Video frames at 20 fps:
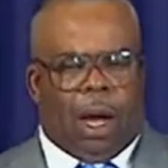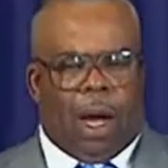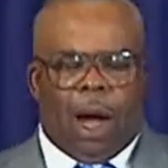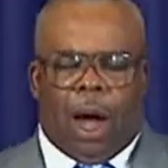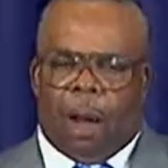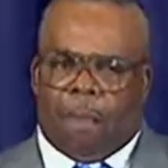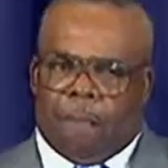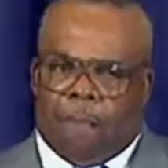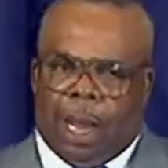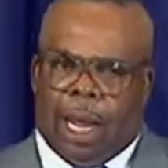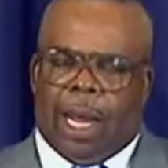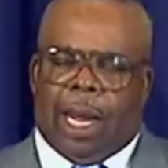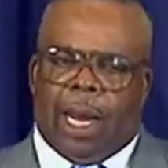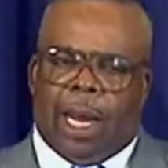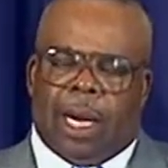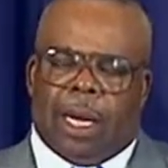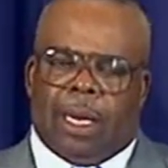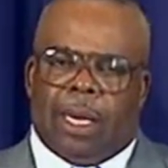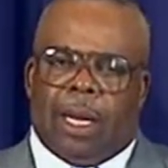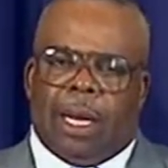a
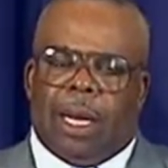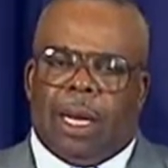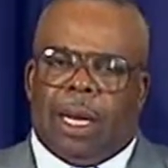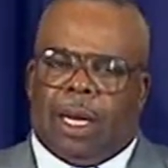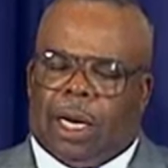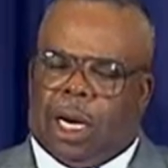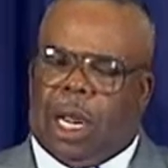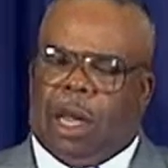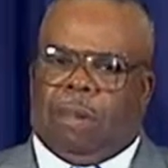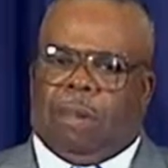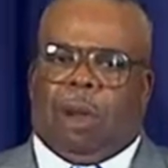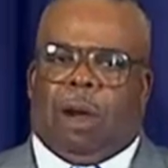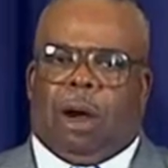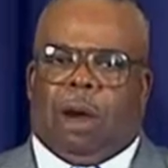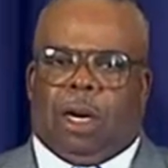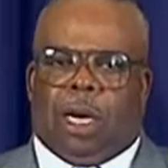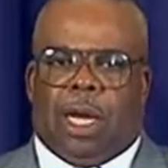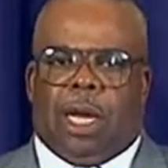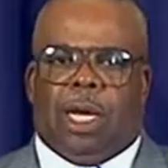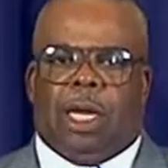man named
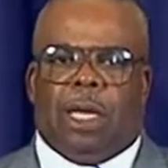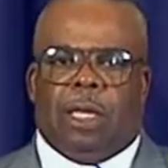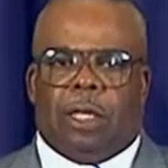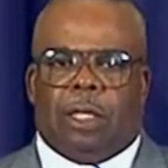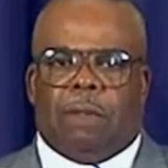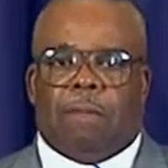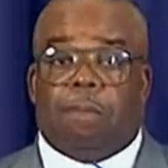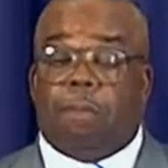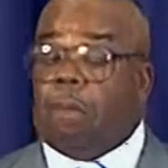Cornelius.